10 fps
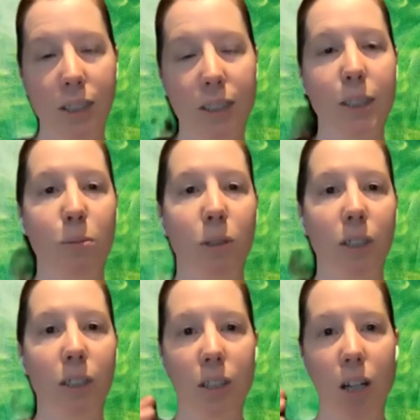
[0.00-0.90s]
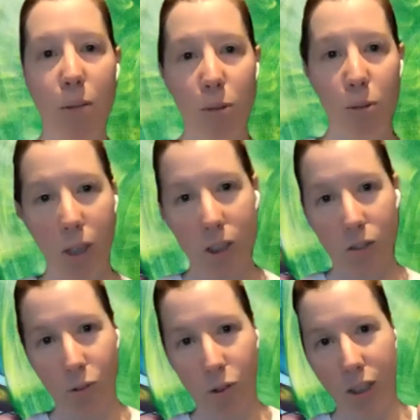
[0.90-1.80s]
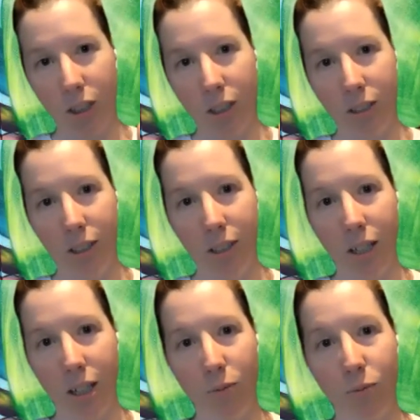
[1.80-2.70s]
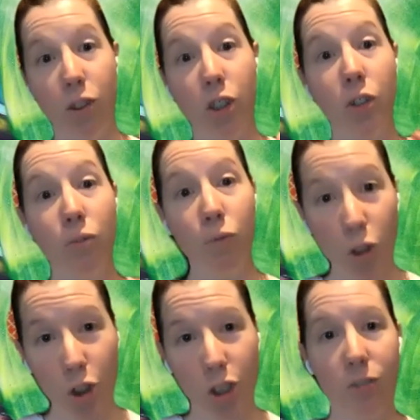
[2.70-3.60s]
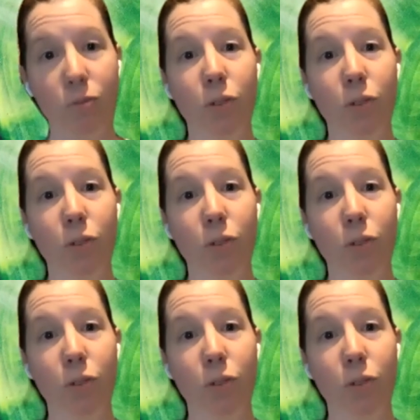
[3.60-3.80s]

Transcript: is the ability to optimize for the conversion,